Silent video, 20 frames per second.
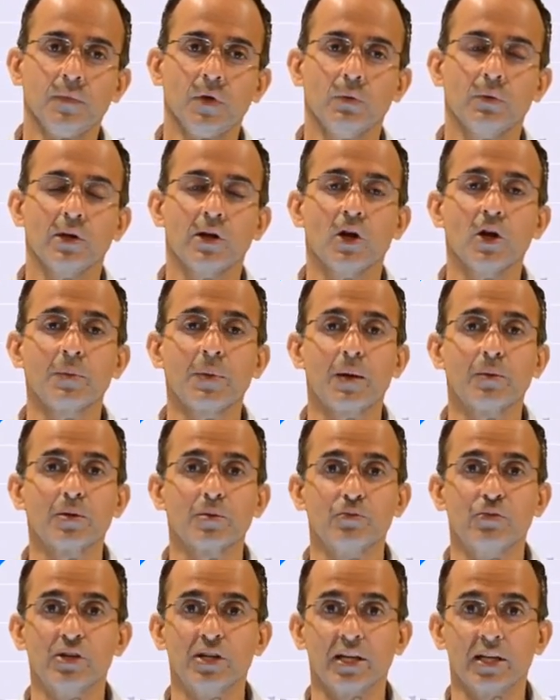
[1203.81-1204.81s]
we'd only be able to
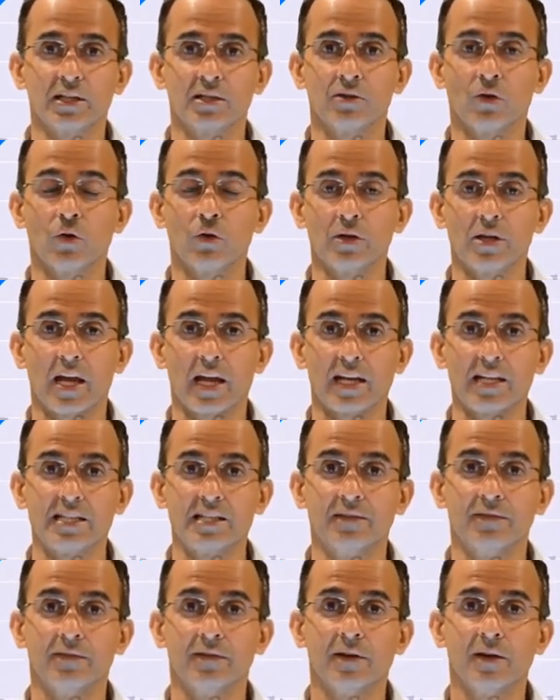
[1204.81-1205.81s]
predict
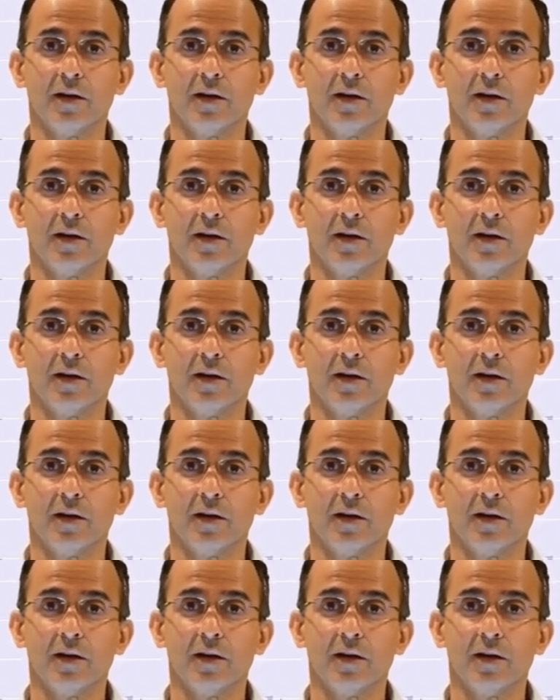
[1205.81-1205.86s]
non-negative